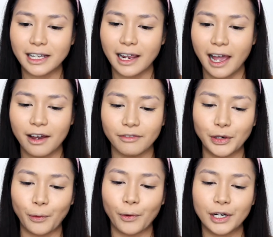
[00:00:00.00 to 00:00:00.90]
I have
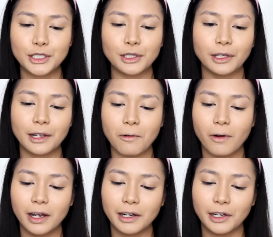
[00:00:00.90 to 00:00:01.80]
an orange looking
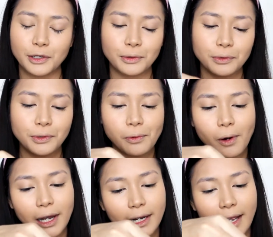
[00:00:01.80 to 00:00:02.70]
one, a nude
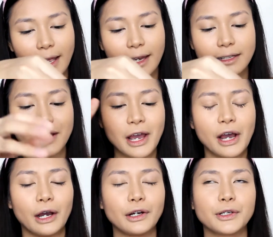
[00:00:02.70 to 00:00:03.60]
one, and
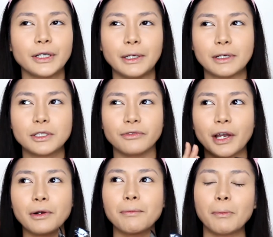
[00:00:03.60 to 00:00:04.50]
a green one. So if
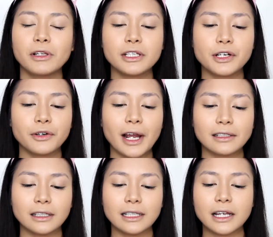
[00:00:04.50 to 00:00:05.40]
I remember this
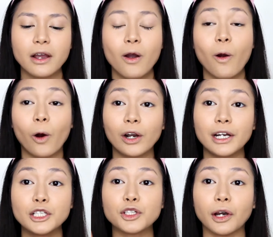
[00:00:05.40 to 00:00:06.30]
correctly,
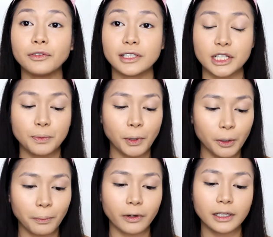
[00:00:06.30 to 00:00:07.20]
orange offsets
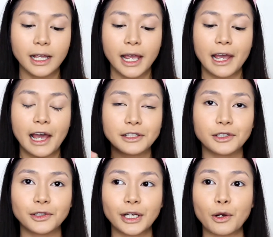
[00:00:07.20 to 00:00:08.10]
purple
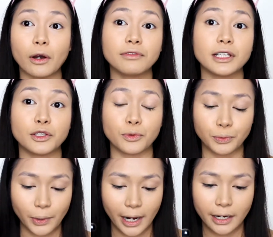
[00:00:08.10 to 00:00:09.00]
and green offsets
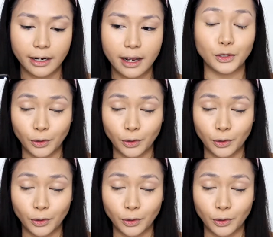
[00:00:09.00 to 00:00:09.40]
red.